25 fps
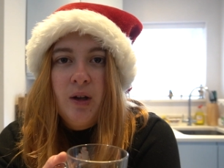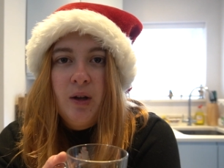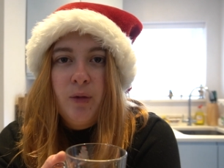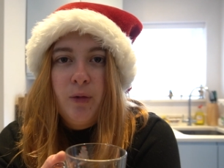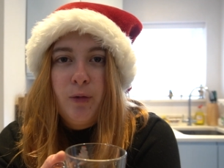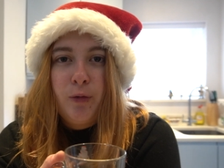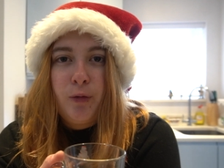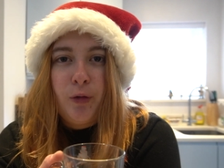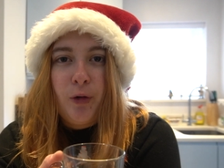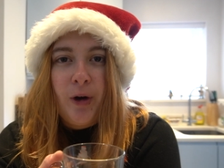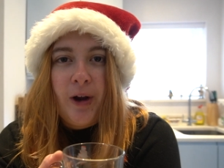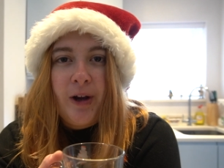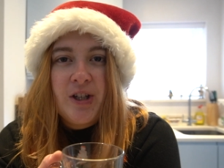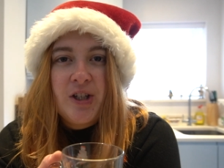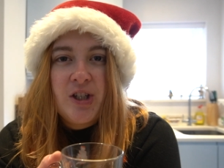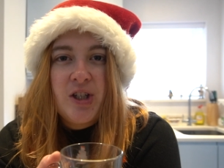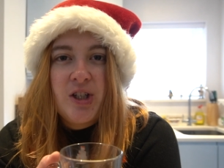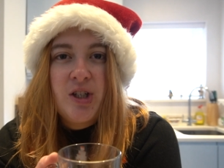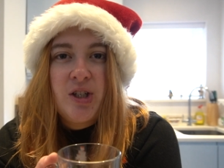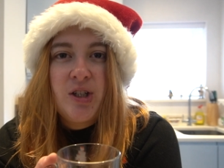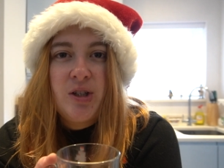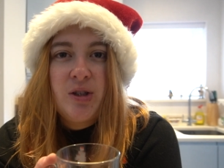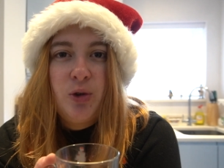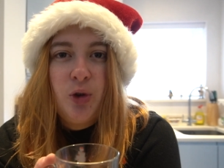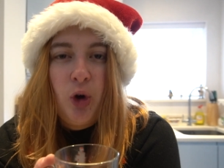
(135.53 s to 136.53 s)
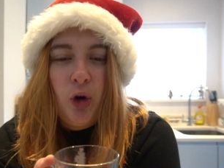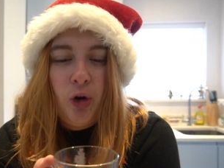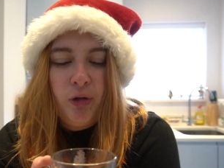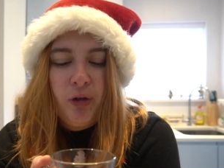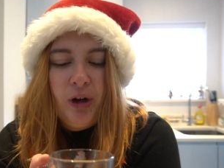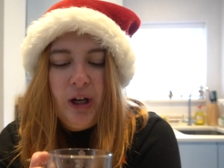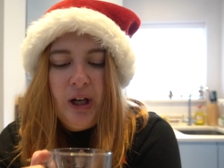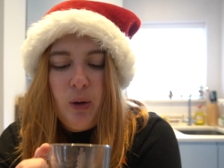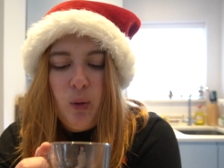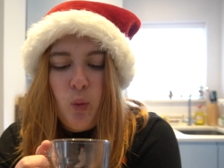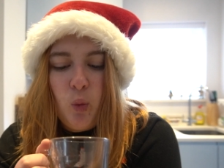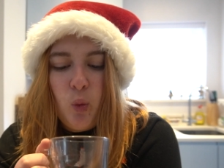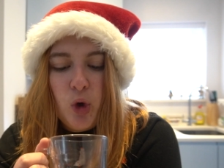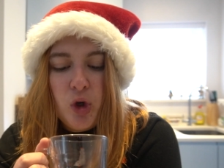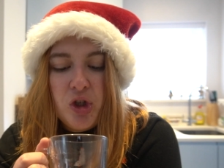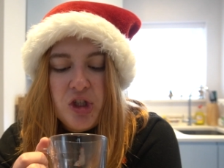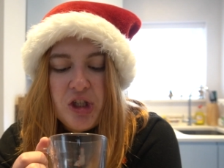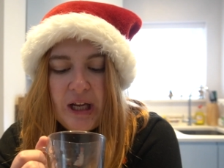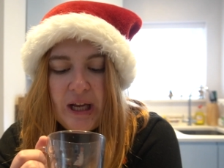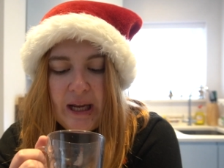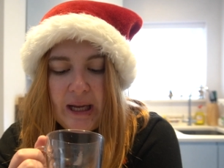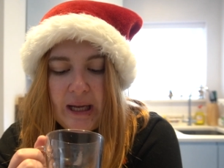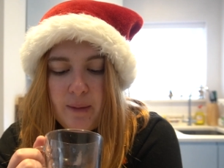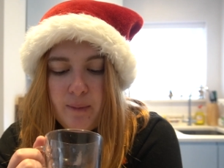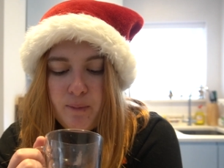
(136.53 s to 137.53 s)
fresh, not really
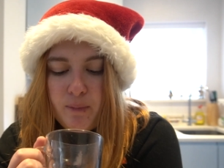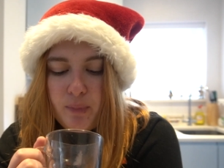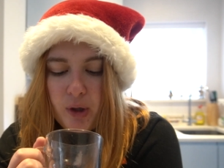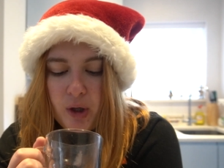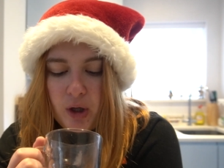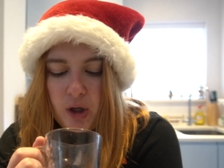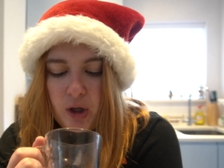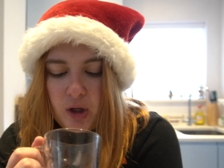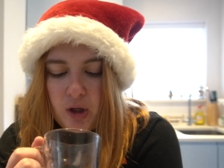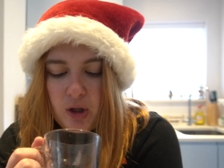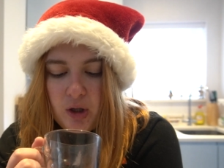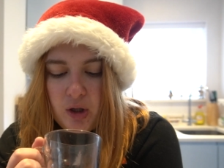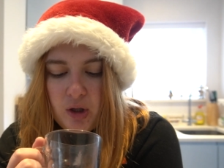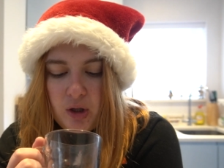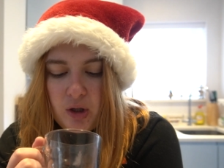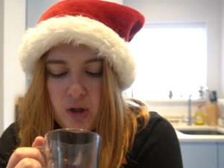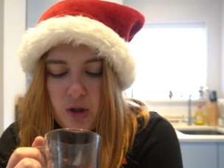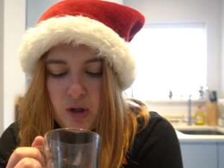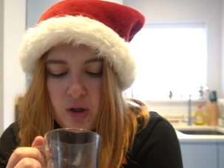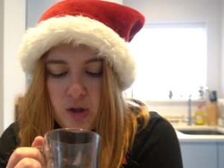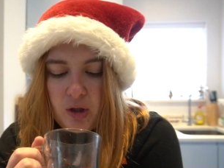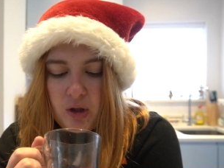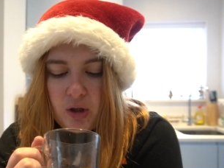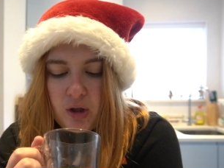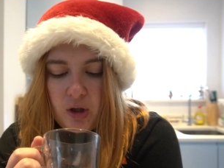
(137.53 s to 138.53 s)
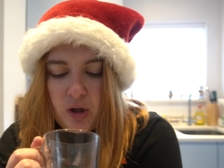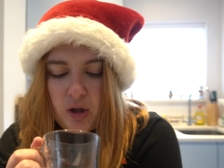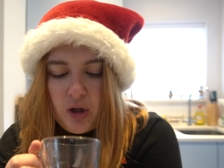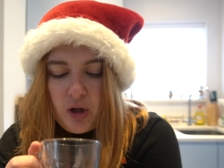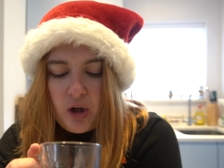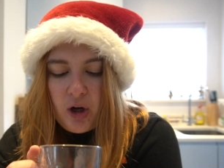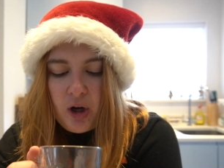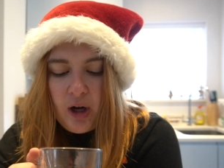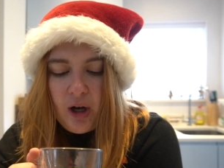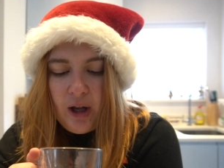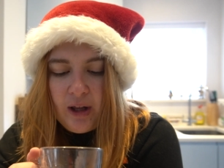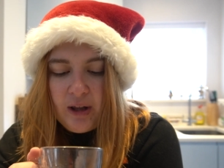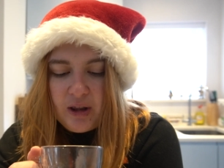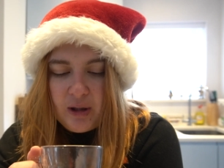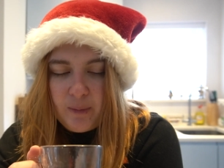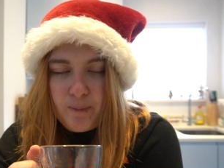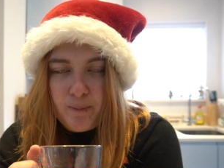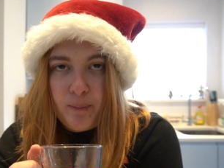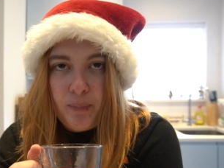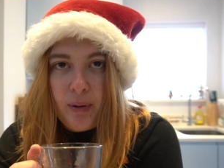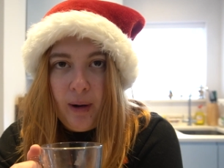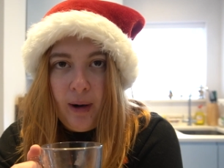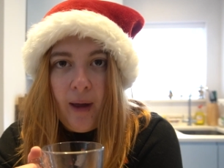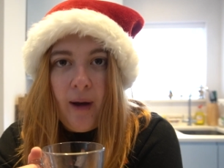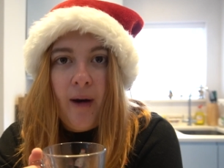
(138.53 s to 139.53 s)
woody, but kind of like the
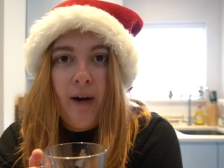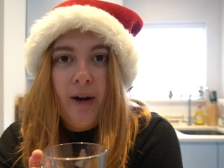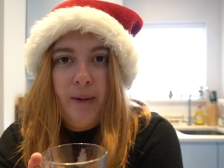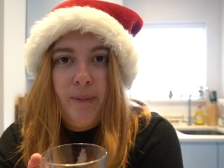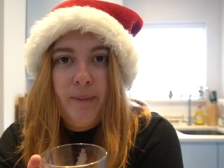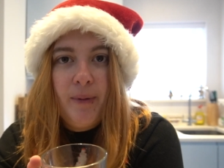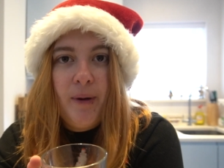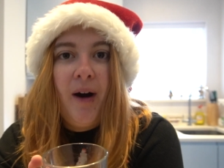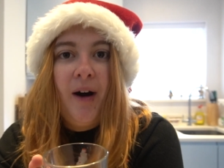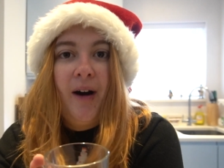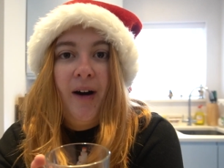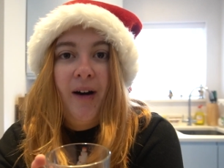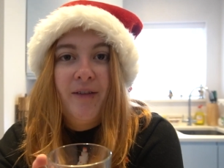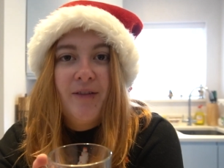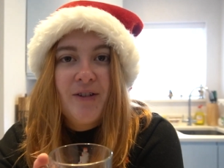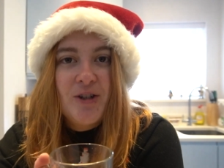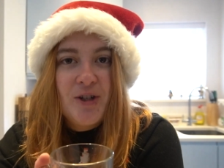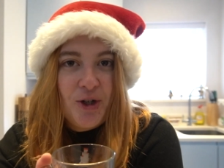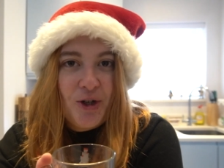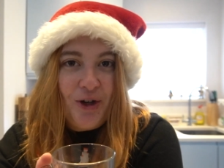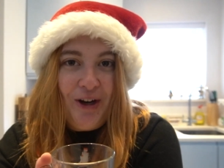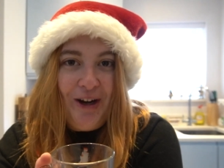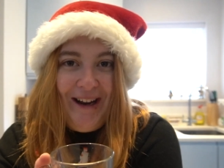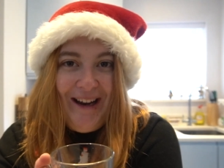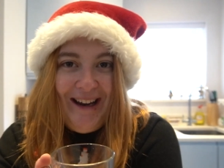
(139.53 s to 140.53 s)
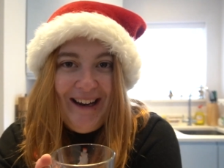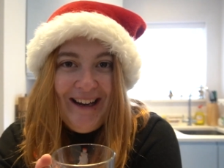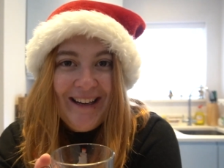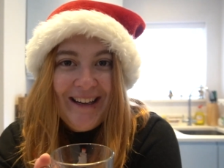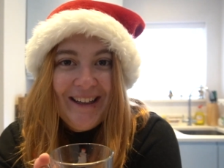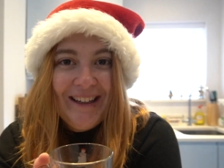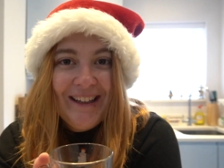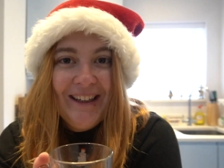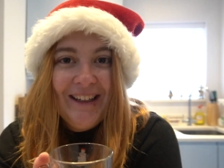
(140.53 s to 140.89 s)
plant part of a tree.